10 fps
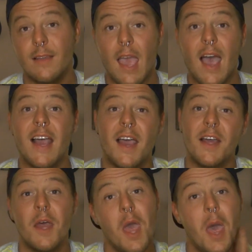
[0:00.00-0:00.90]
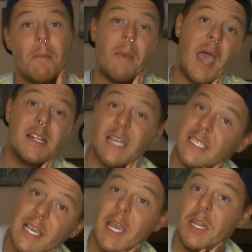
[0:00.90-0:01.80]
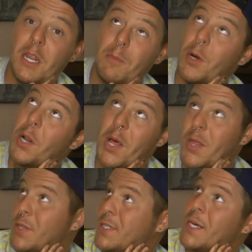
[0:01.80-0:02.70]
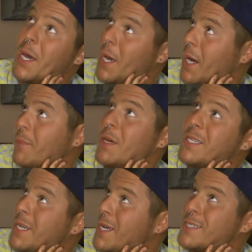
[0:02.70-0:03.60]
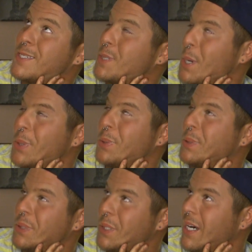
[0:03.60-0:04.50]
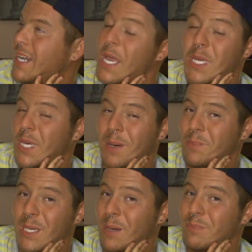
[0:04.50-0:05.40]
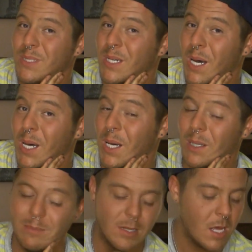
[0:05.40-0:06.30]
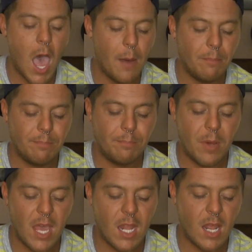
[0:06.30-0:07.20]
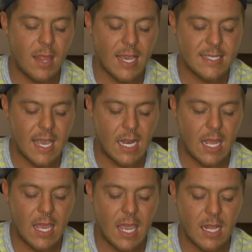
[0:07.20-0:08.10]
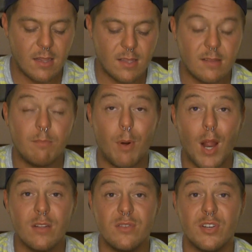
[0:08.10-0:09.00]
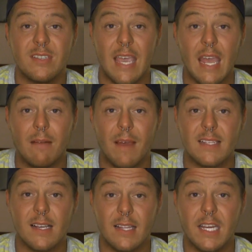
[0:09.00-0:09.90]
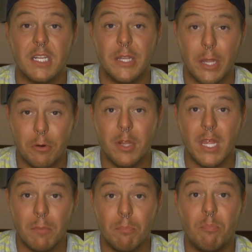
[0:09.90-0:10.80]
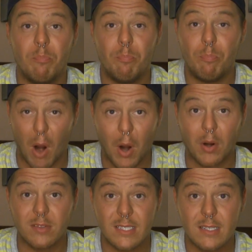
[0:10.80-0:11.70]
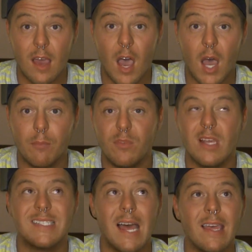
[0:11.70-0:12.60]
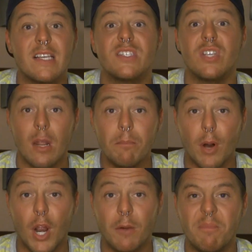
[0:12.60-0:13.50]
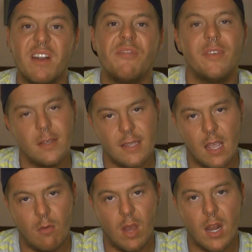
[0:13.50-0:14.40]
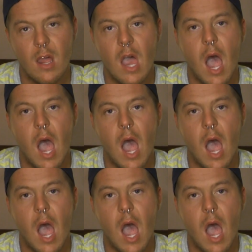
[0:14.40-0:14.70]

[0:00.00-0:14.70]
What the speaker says: Yeah, I taste that Indian burn all the time. It tastes so good. Yum, yum, yum. But like I said, it burns your skin, basically. It literally burns. It's not like a sunburn, but it feels like one.